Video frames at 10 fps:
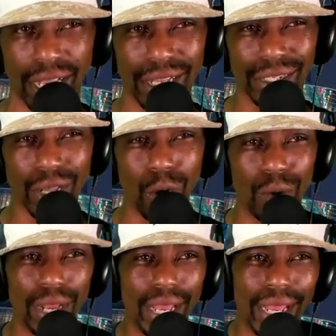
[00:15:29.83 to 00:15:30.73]
So
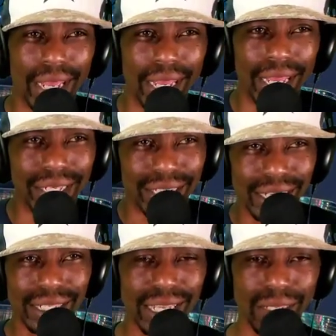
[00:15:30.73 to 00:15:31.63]
it
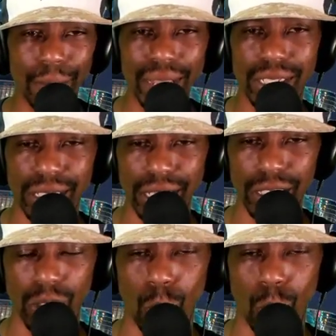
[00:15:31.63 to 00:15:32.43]
just doesn't make sense